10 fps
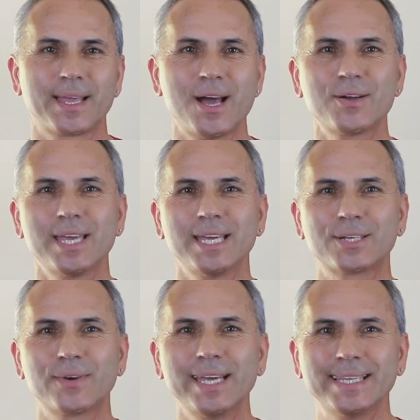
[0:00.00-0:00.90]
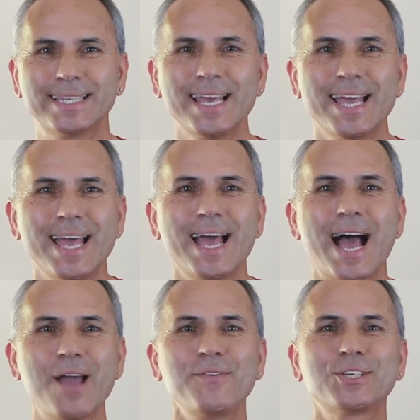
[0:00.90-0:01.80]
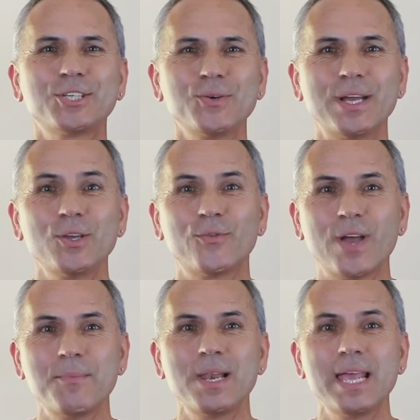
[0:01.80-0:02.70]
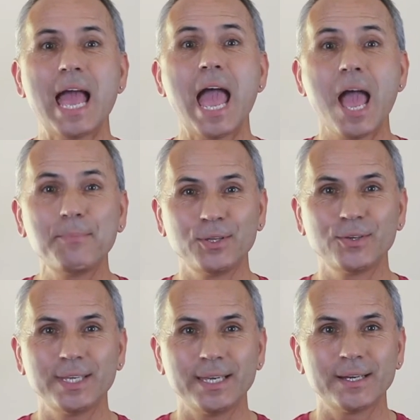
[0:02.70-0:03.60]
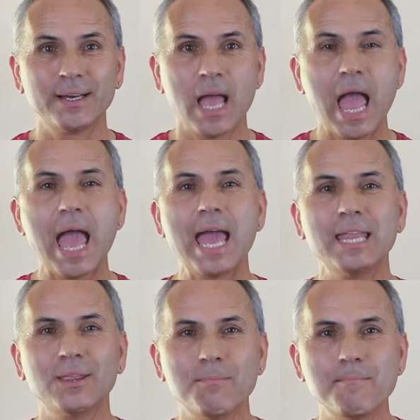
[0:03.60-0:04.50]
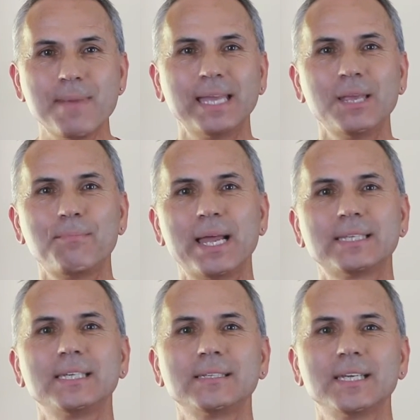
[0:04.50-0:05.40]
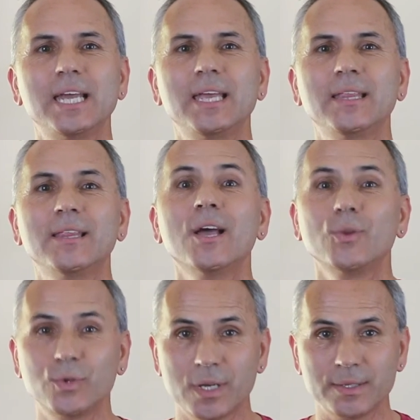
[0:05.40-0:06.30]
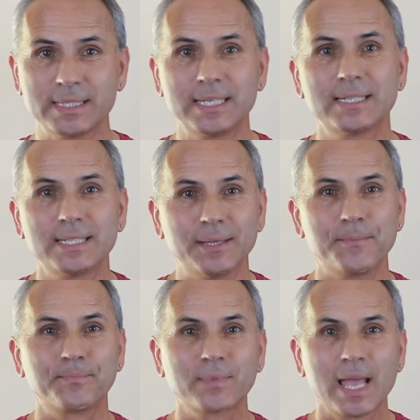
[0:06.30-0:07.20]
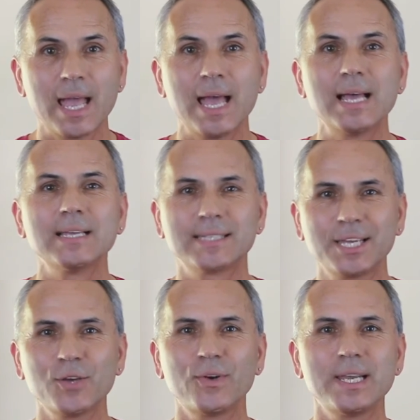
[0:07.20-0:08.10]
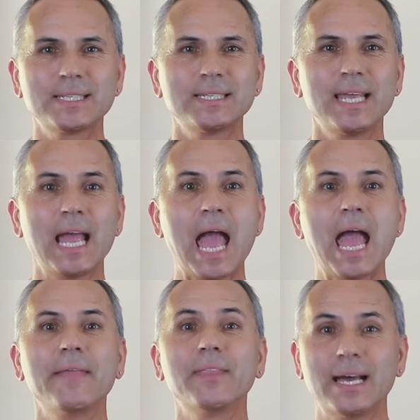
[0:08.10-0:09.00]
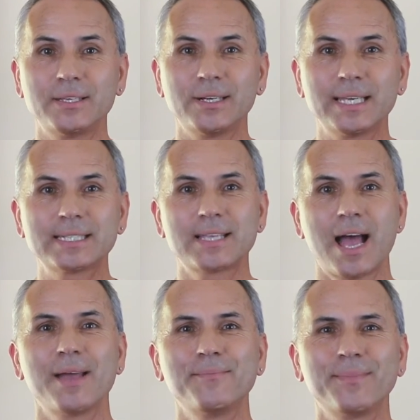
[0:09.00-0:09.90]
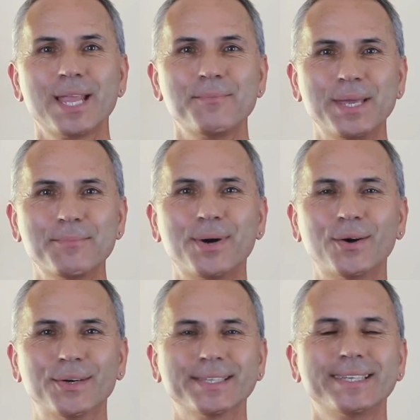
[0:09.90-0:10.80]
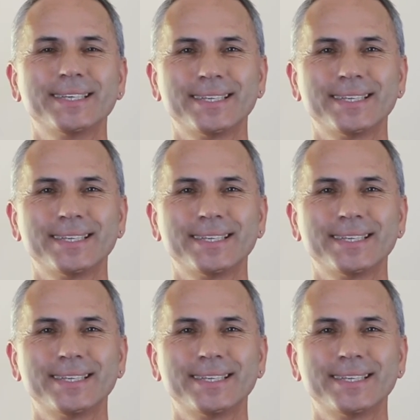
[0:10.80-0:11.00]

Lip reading: Okay, great. I wish you and your family a happy new year and many blessings in 2016. Thank you for listening, and until next time, be empowered.